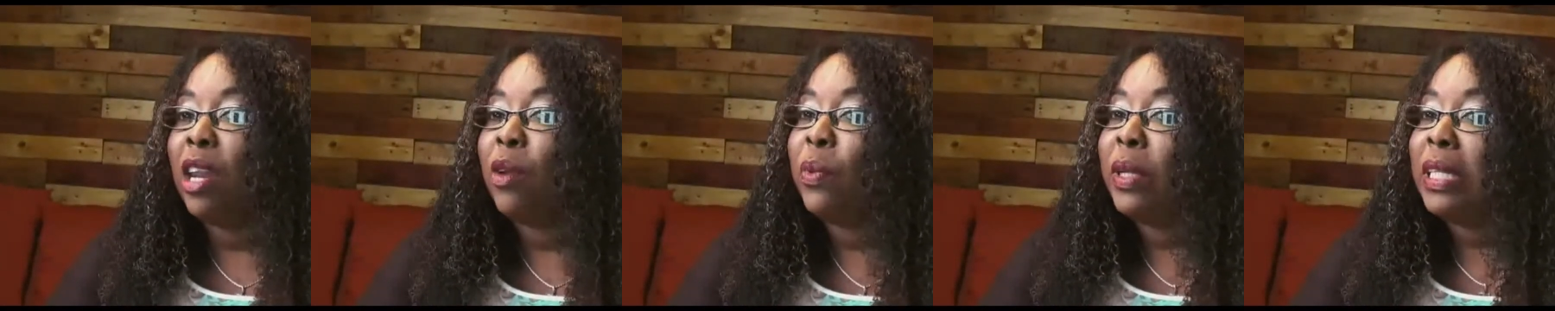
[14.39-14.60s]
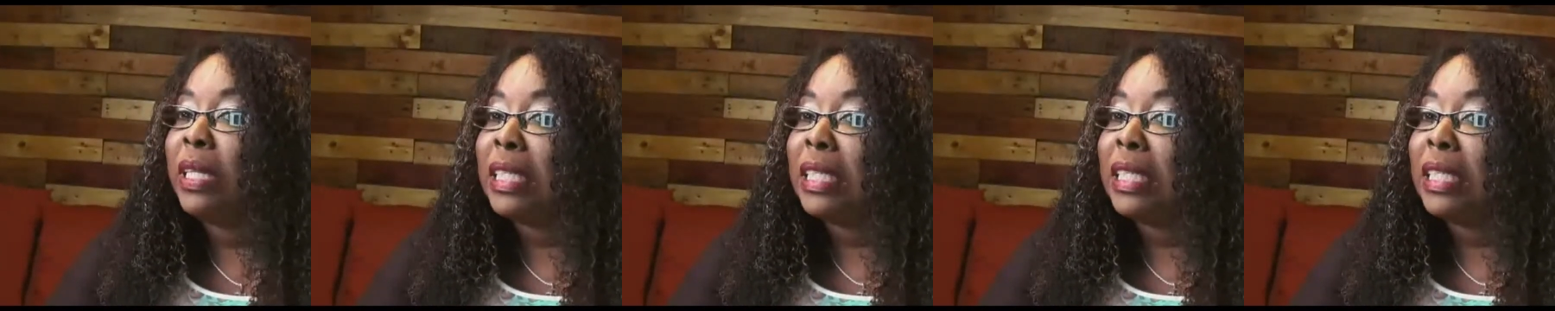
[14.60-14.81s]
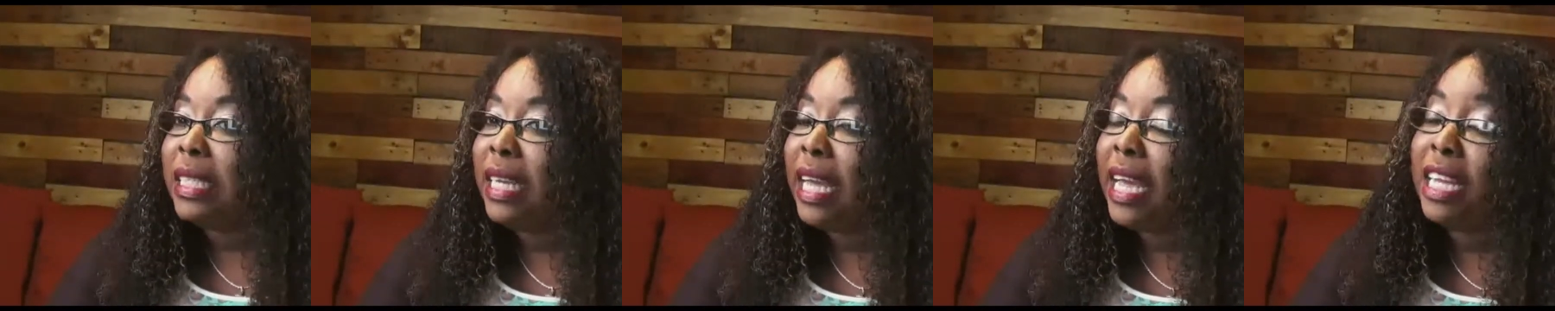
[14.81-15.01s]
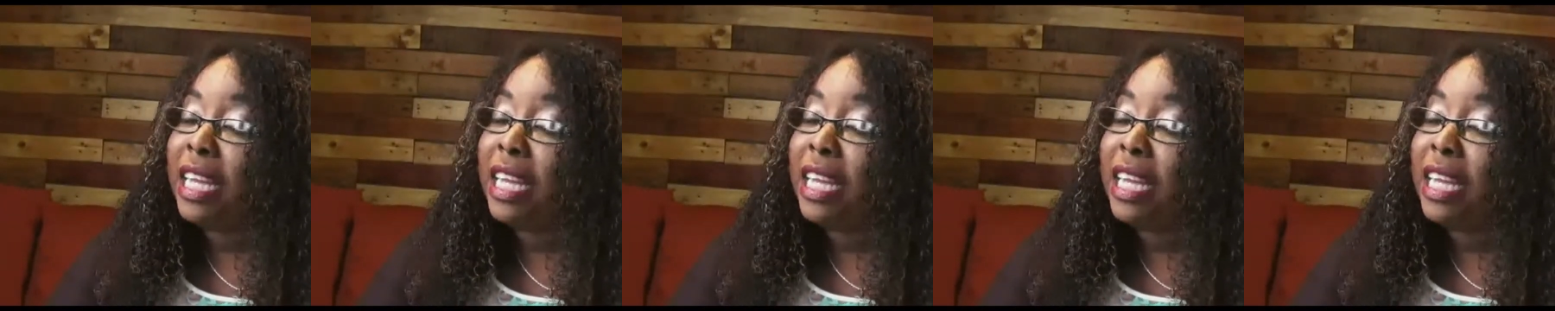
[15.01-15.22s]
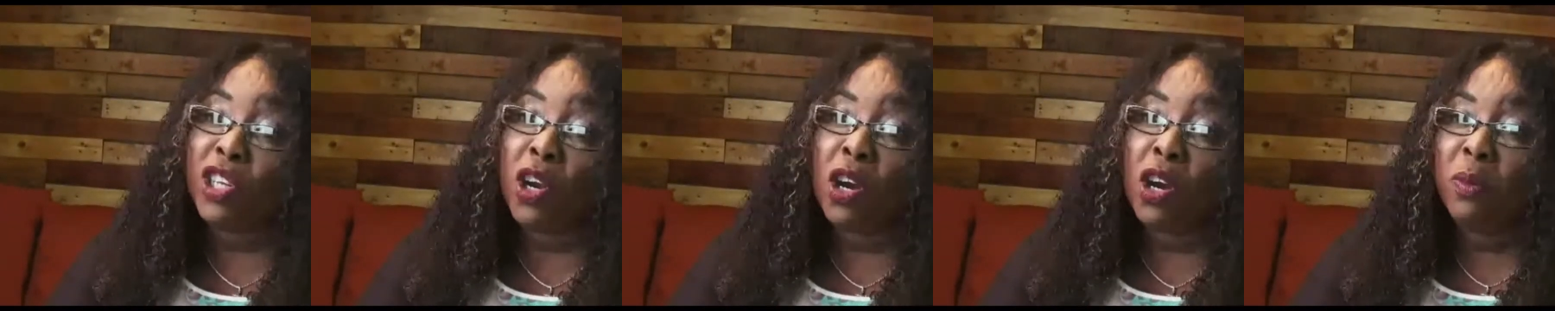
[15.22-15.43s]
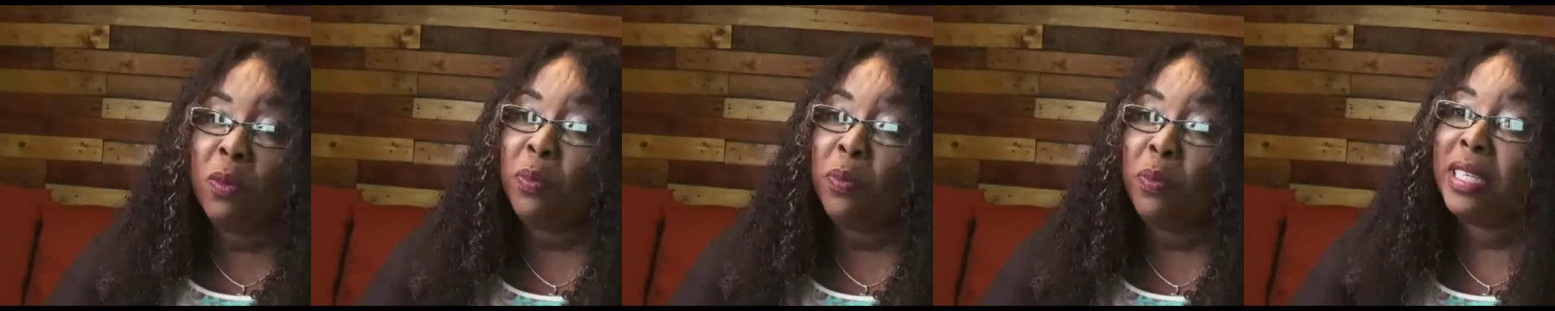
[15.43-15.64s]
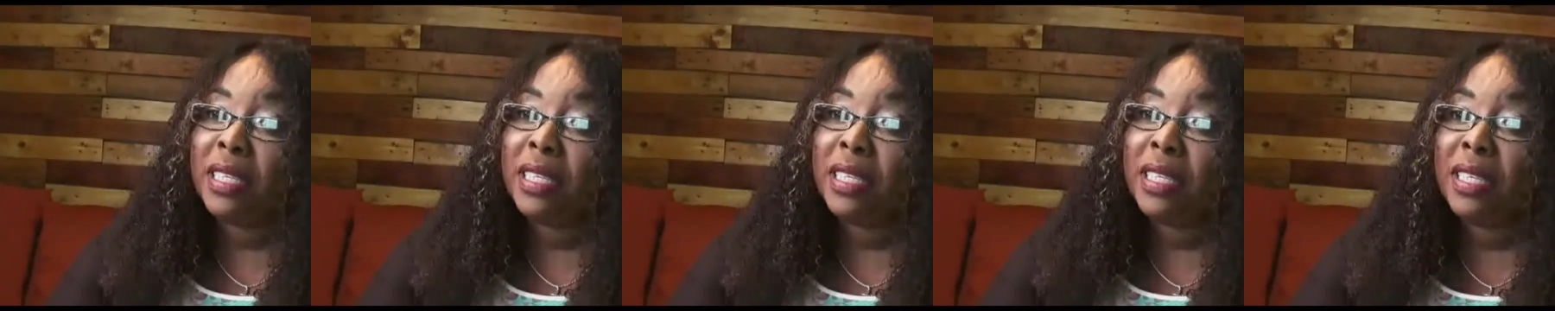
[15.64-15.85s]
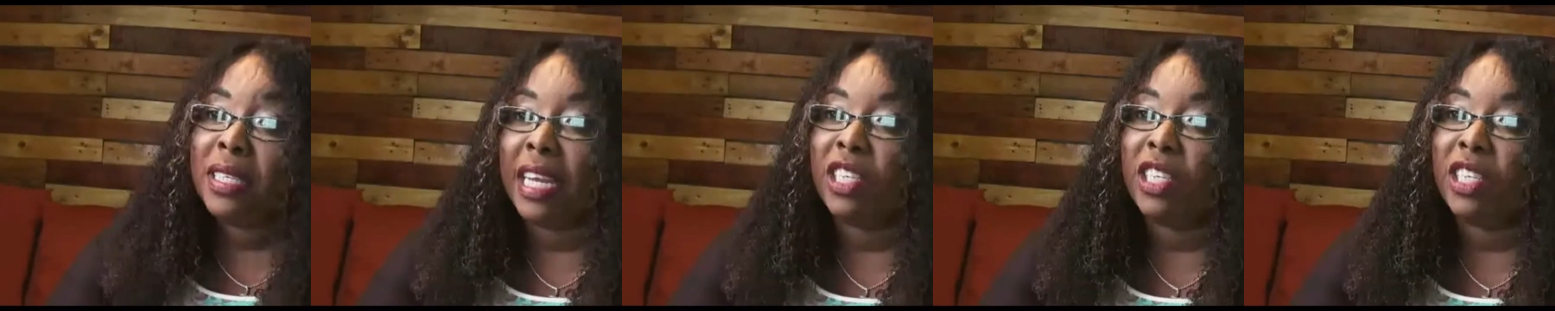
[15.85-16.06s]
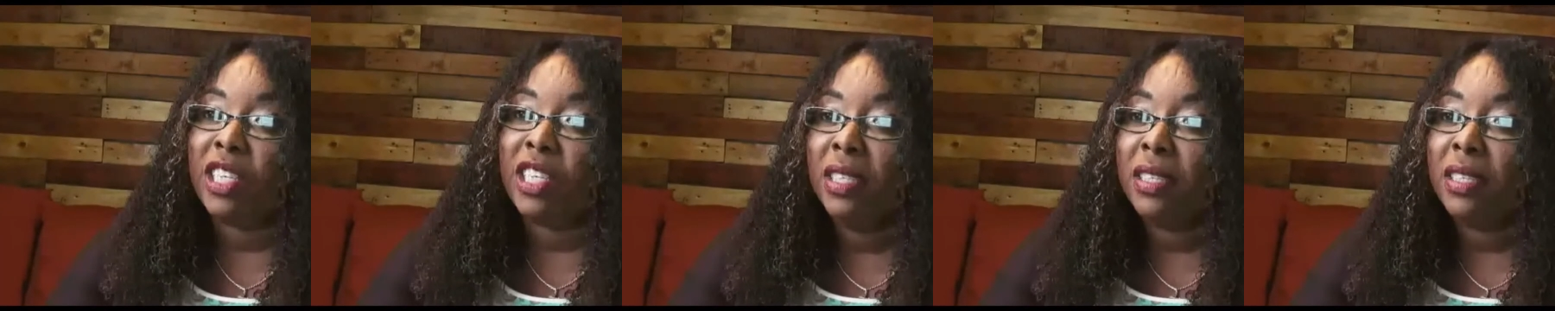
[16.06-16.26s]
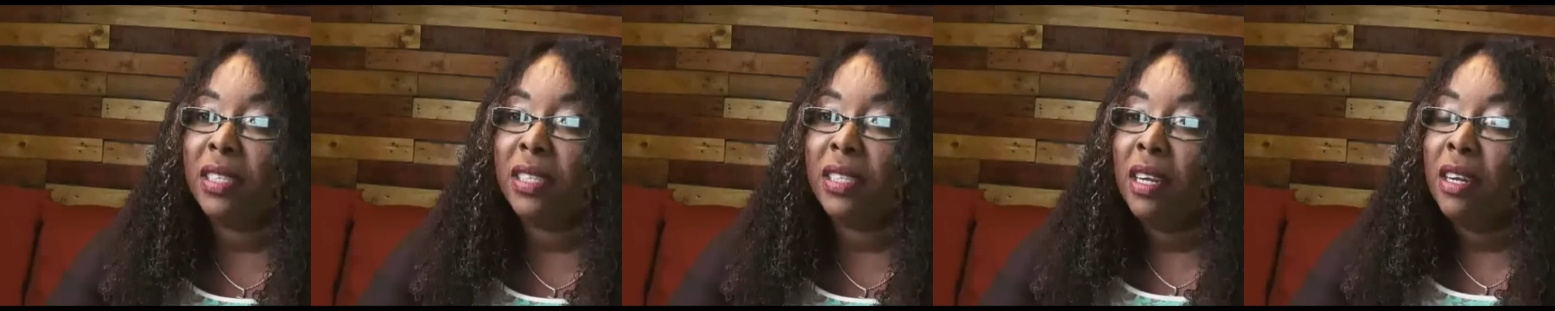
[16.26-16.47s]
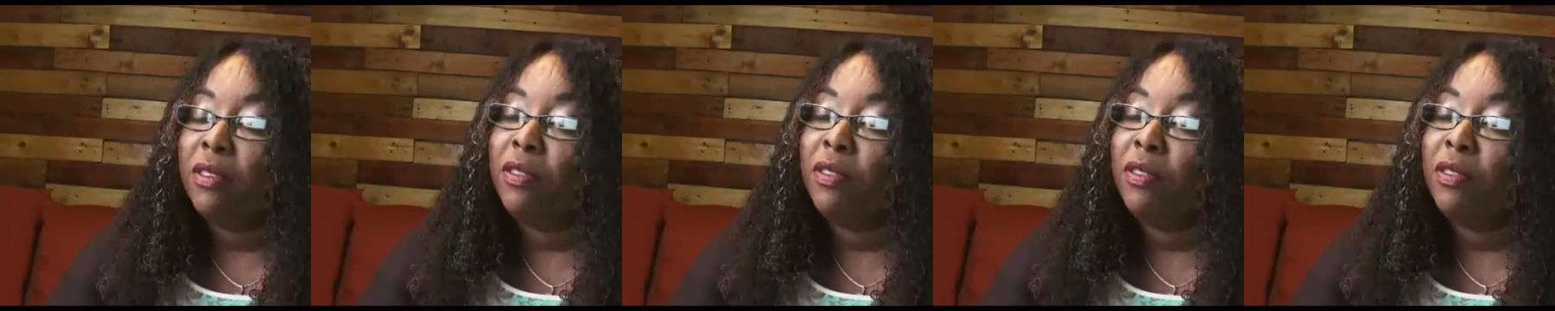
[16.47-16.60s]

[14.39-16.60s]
will contain short presentations